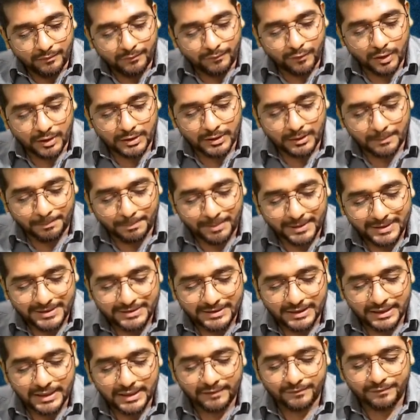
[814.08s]
for the
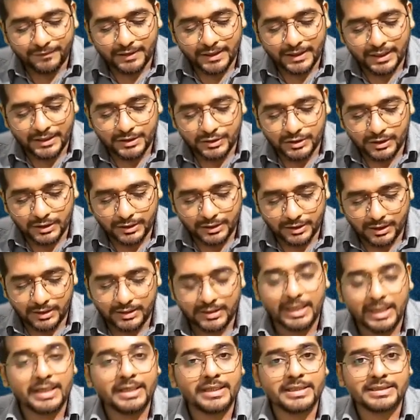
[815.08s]
preceding financial year,
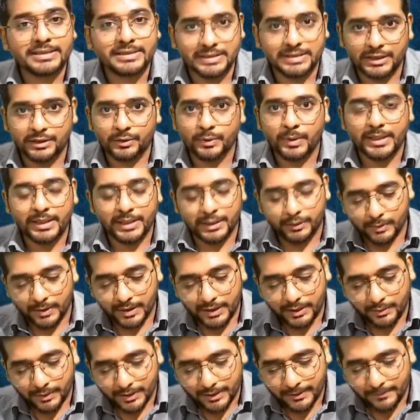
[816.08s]
that is
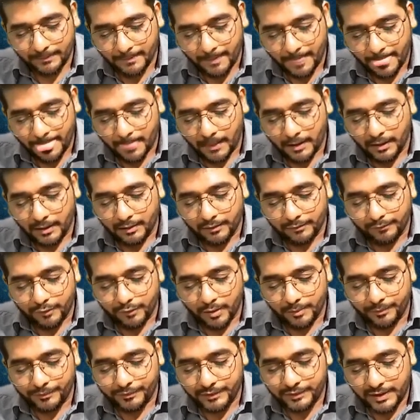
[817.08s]
2021,
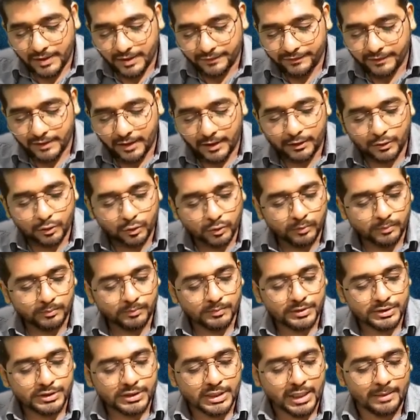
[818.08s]
form CSR2
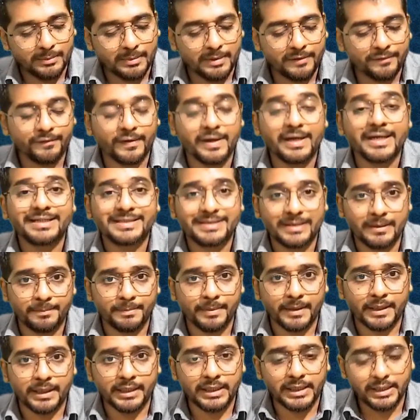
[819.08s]
shall be filed
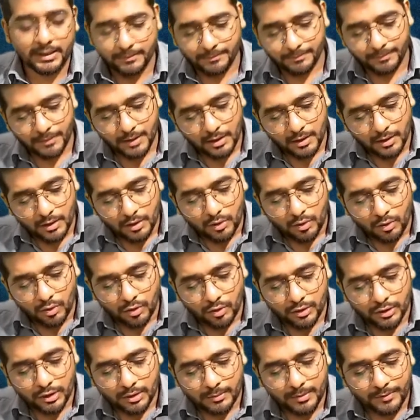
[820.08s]
separately
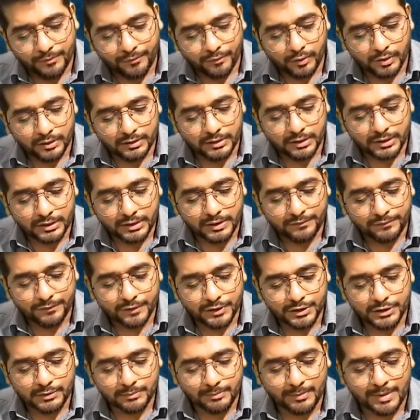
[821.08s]
on or before
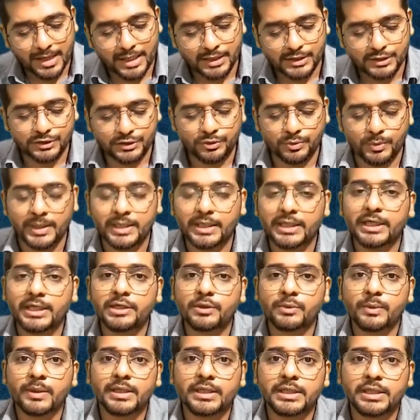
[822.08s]
31st March
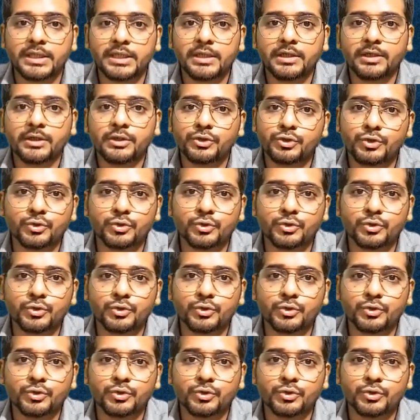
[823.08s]
2022.